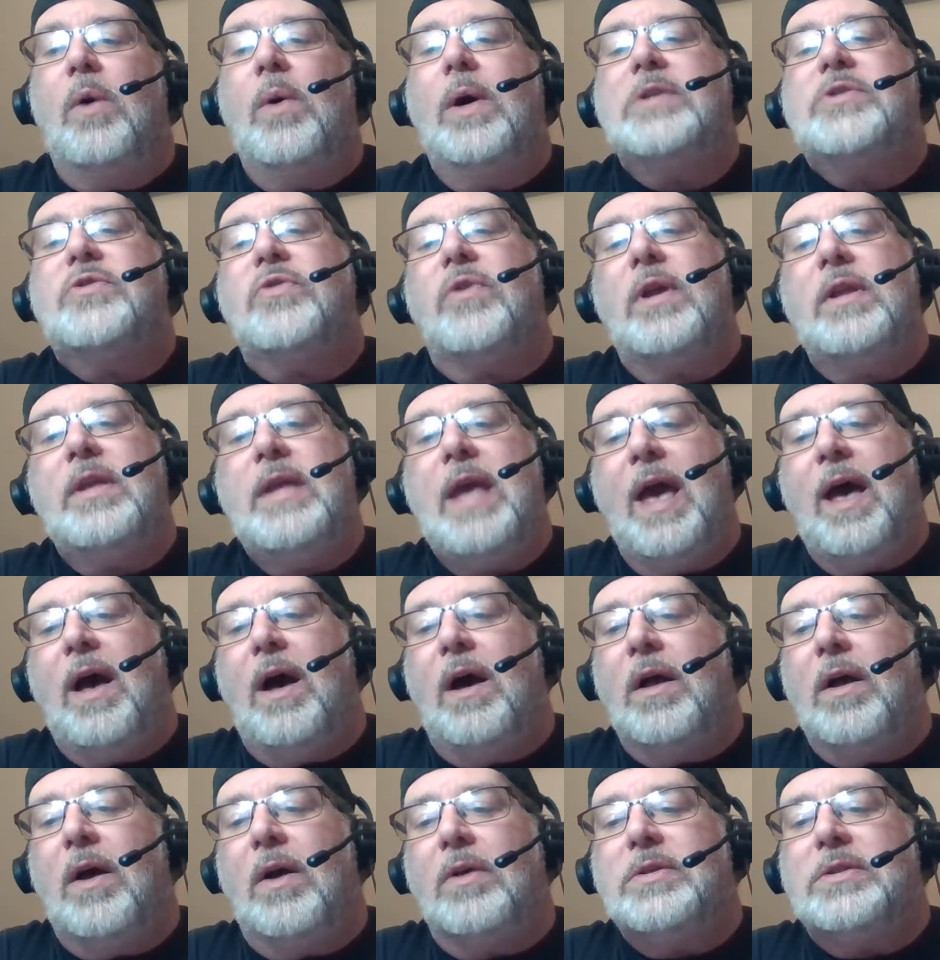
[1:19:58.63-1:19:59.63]
Oh,
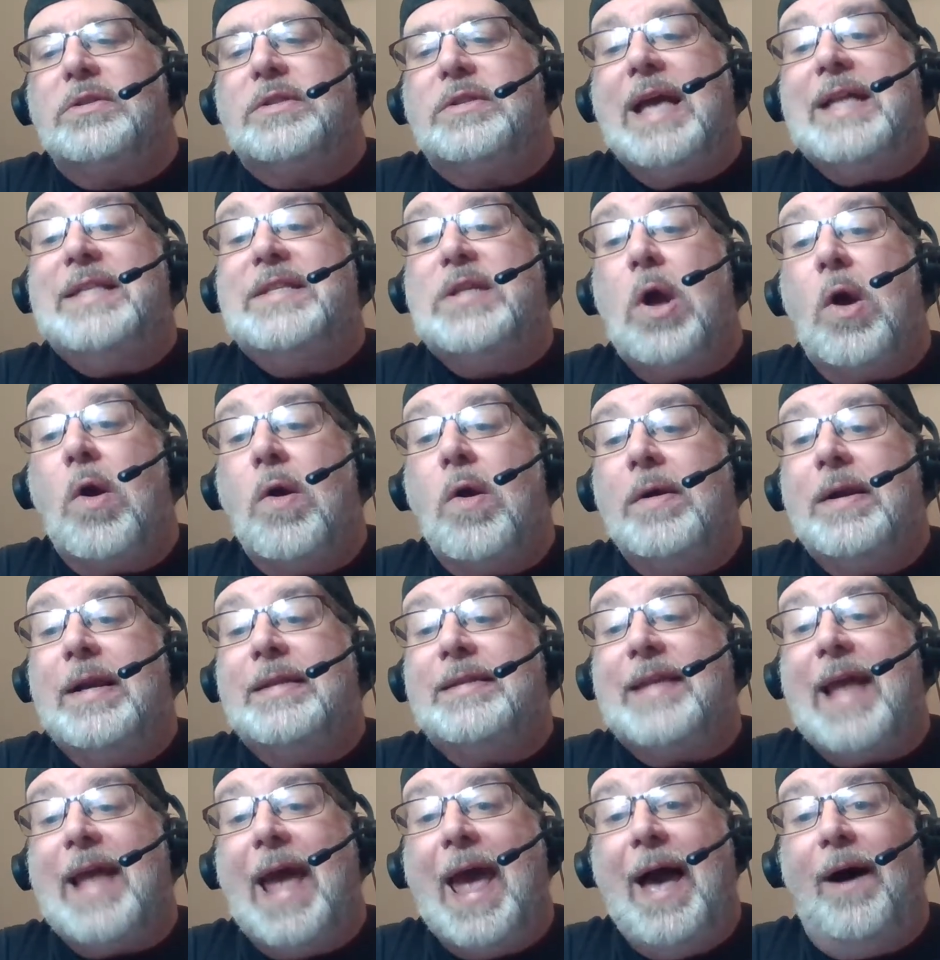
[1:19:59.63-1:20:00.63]
yeah. They
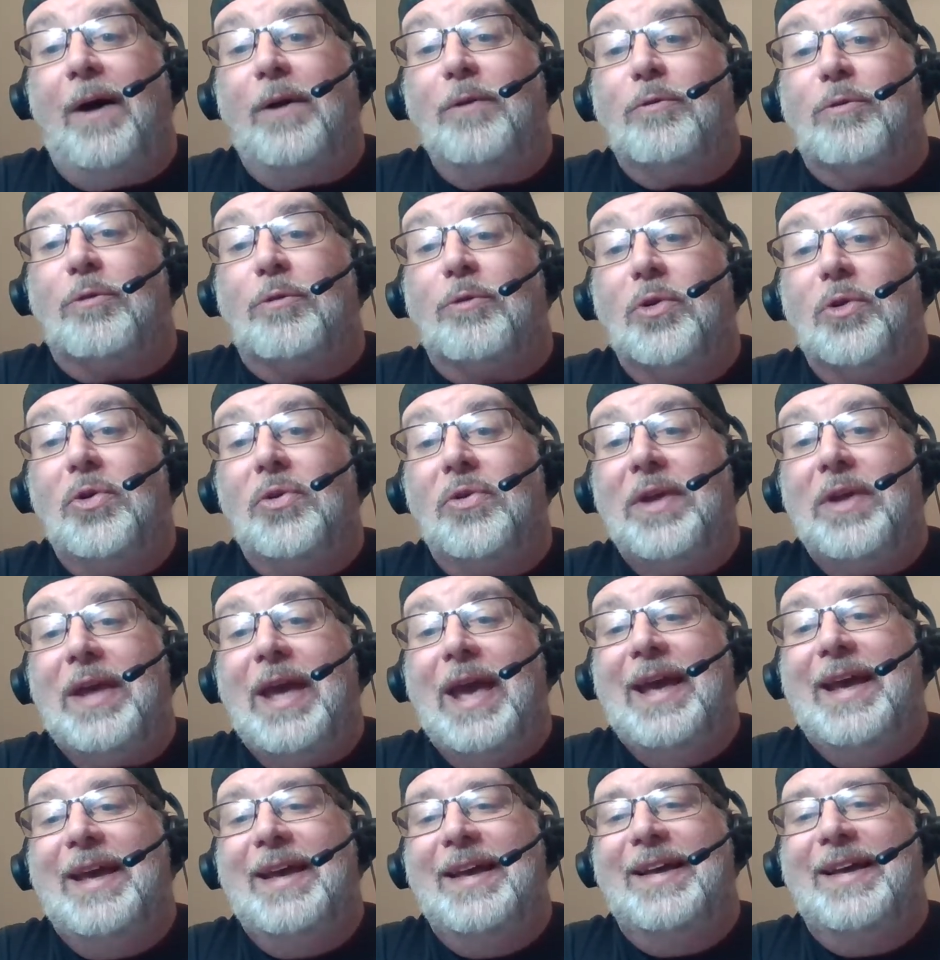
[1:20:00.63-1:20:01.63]
turned it down.
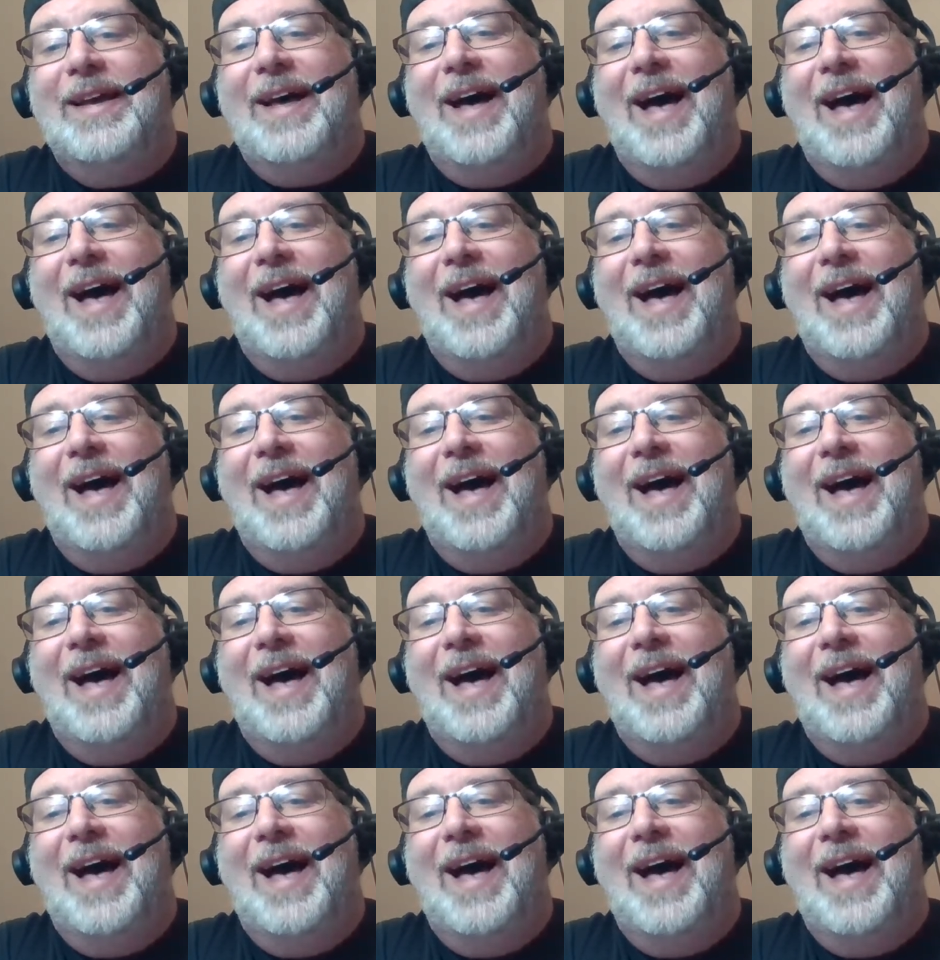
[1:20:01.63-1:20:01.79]
Really?